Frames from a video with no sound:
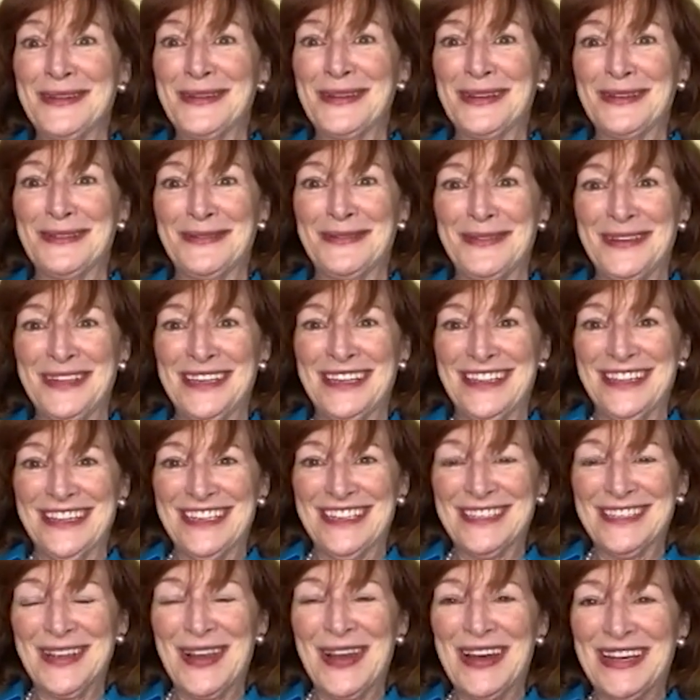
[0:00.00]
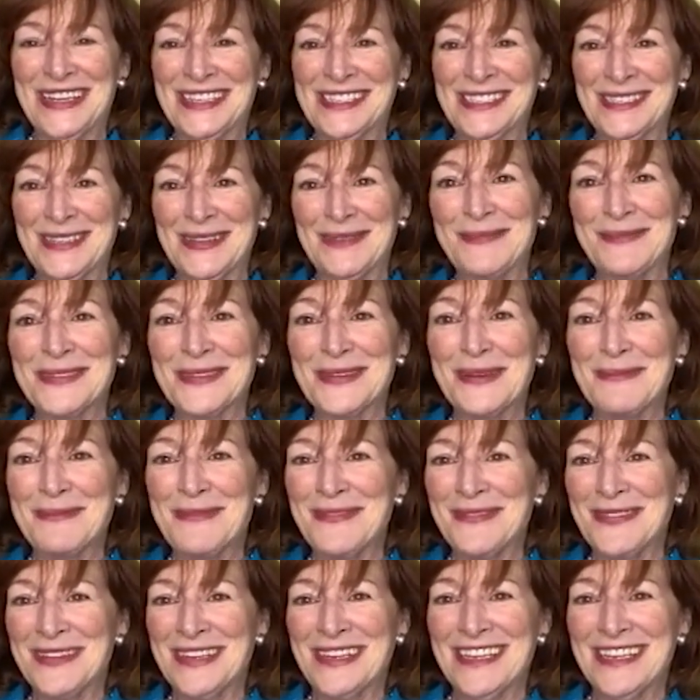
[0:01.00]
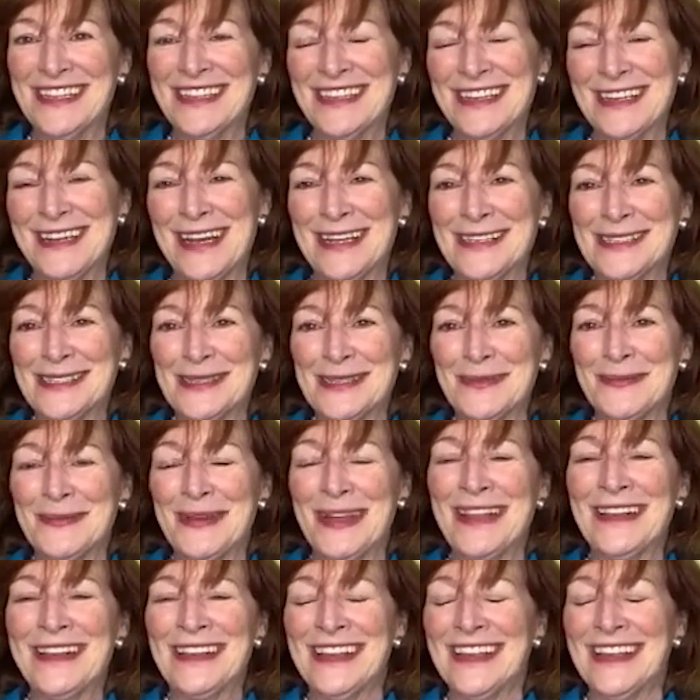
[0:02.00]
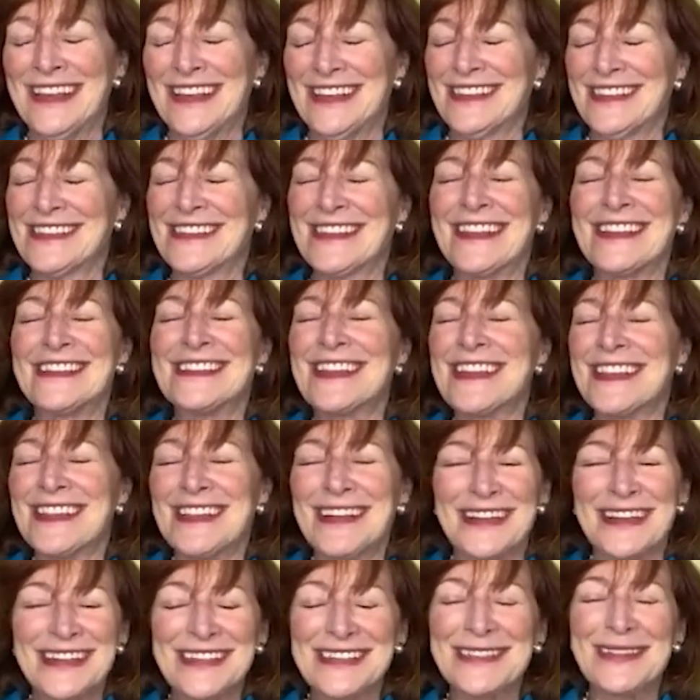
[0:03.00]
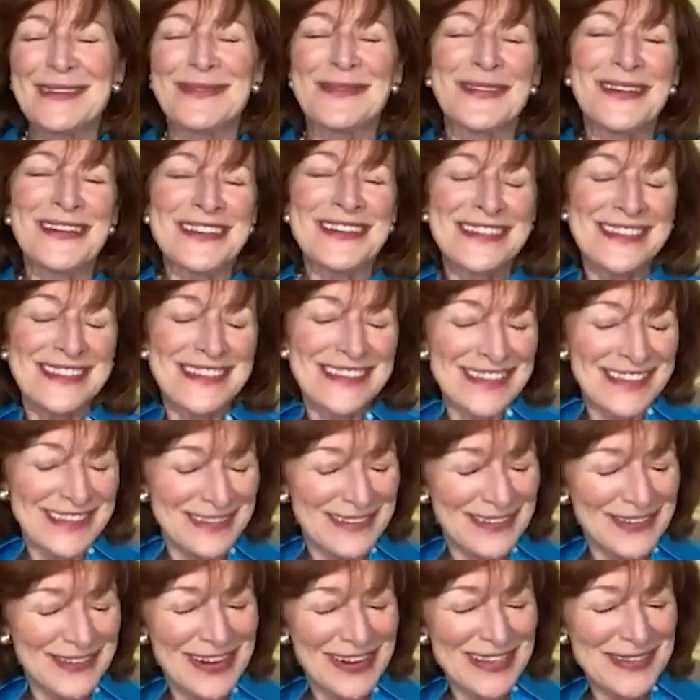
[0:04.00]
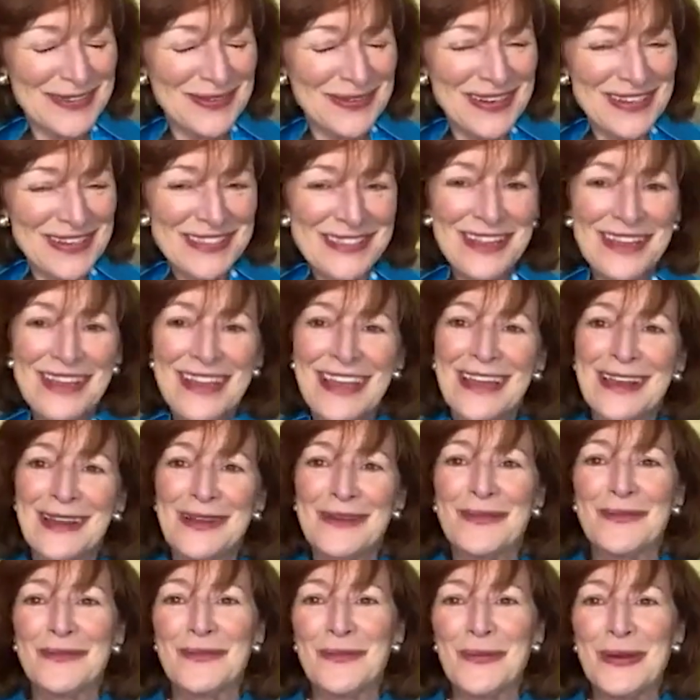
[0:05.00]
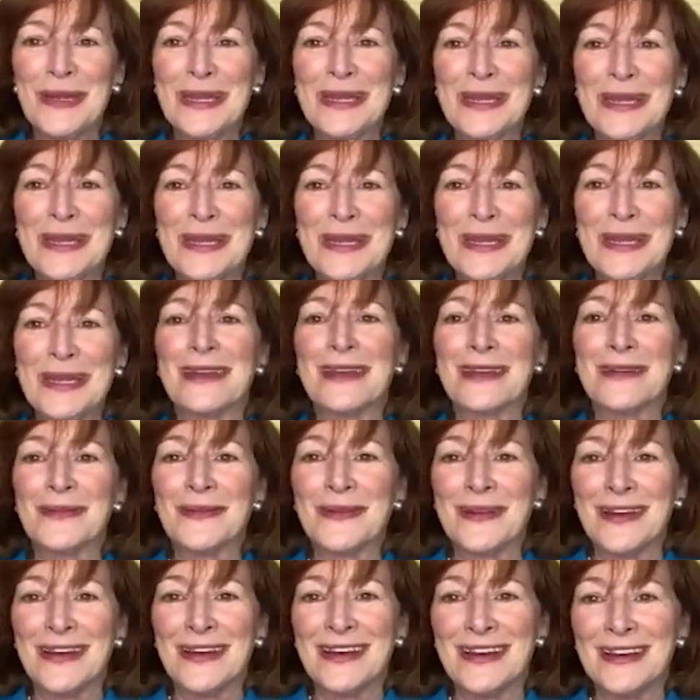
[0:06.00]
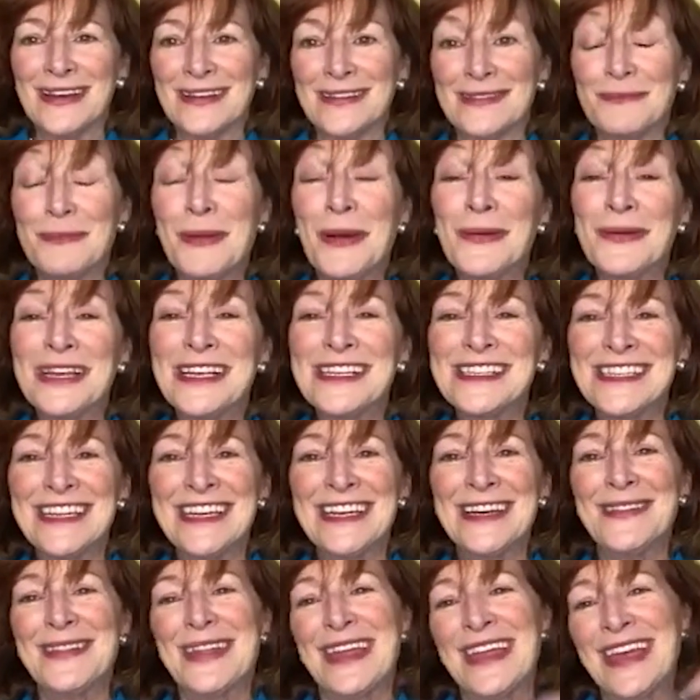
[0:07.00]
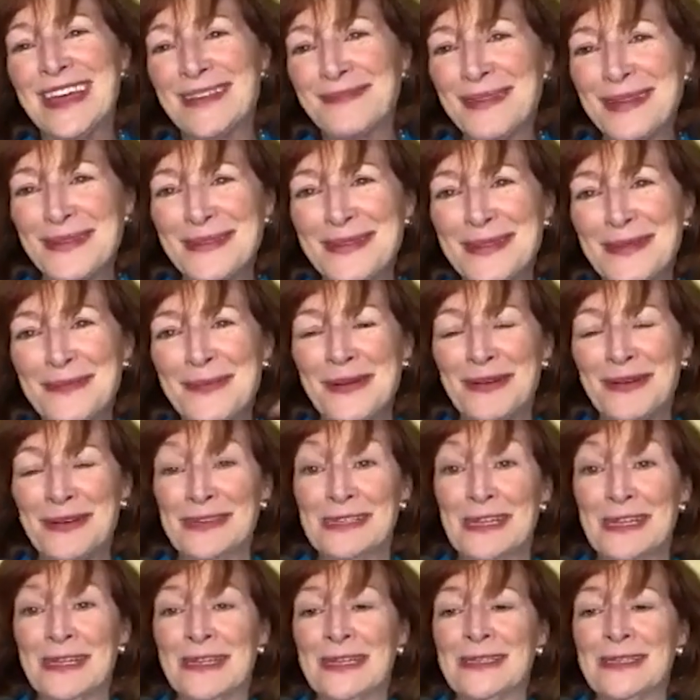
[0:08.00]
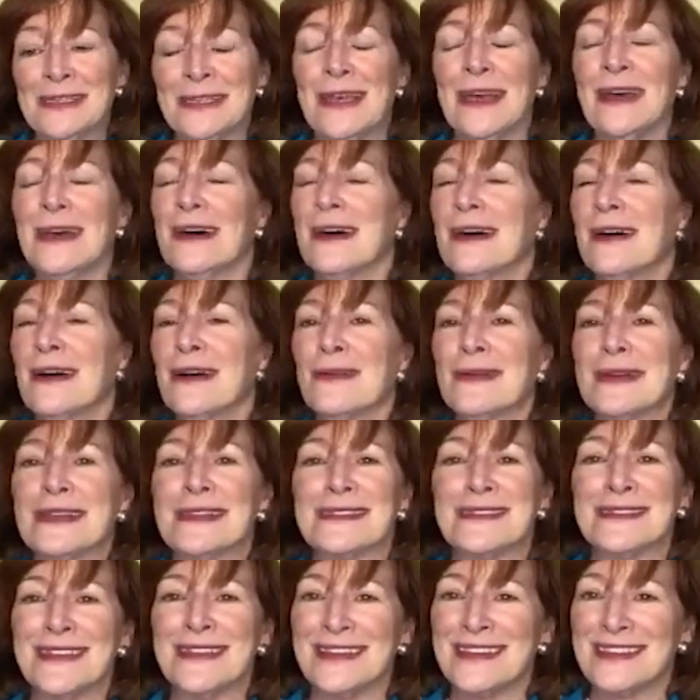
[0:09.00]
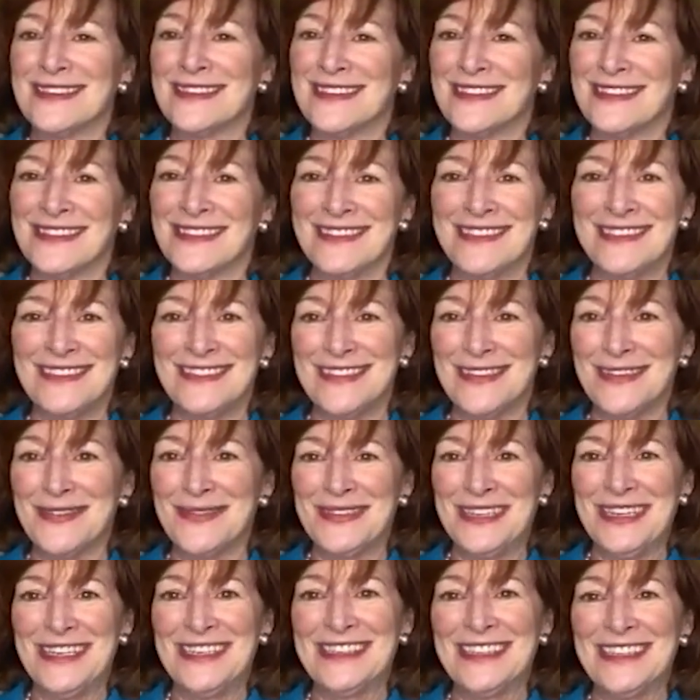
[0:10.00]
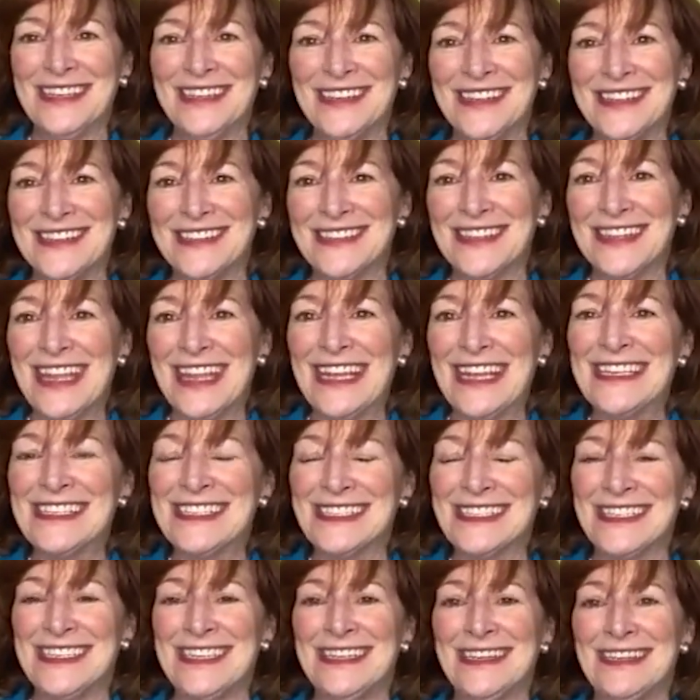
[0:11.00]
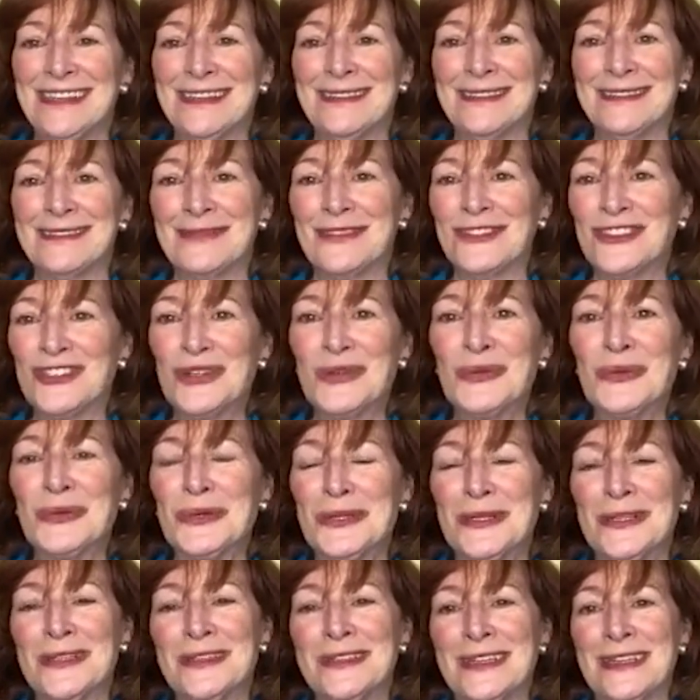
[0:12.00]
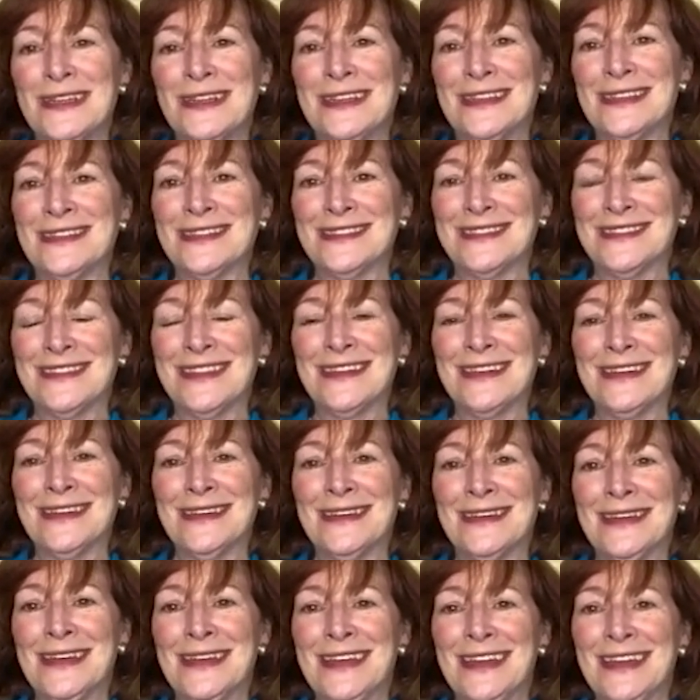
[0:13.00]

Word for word: who could fit in this costume. So I'm fitting in the costume, and it's hilarious. The first dress rehearsal, I had a wig with a ponytail. They had me with a ponytail, and it's so detailed. It's lacy and jeweled, and it's the